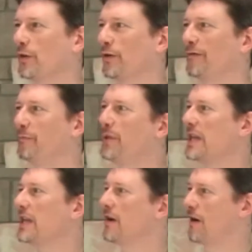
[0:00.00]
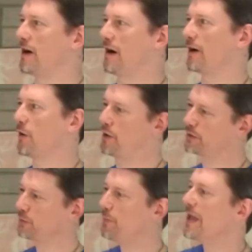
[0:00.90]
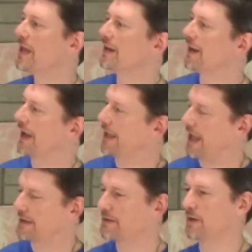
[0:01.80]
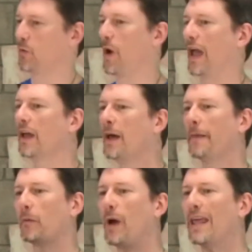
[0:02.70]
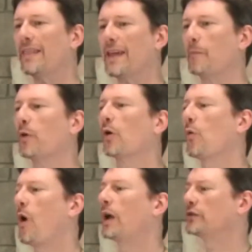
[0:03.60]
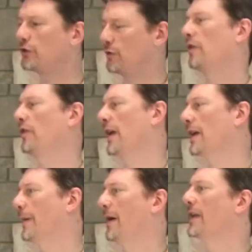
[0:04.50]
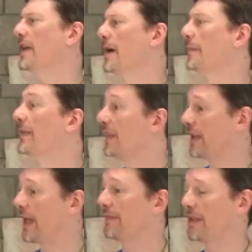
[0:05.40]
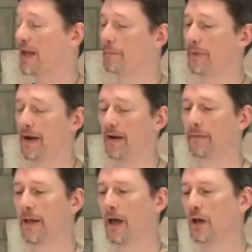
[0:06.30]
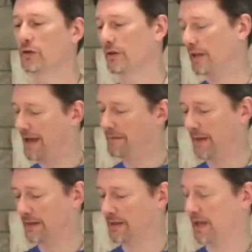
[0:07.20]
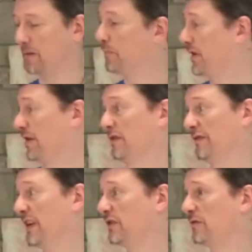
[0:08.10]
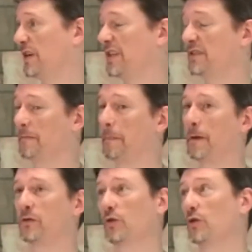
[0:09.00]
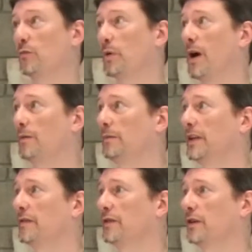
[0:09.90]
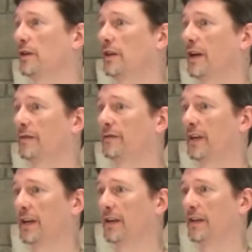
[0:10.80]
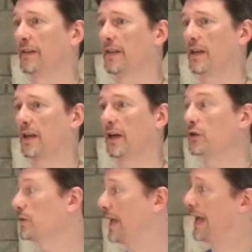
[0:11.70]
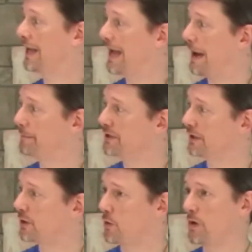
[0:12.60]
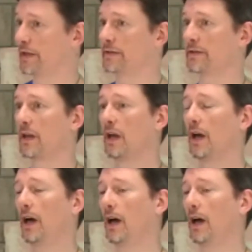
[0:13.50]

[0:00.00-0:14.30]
sort of PR or spin, I guess, in a way. The way the emperor wants you to think about him and the empire. So you'll have things like imperial victories. So you probably have heard of the Judea Capta coins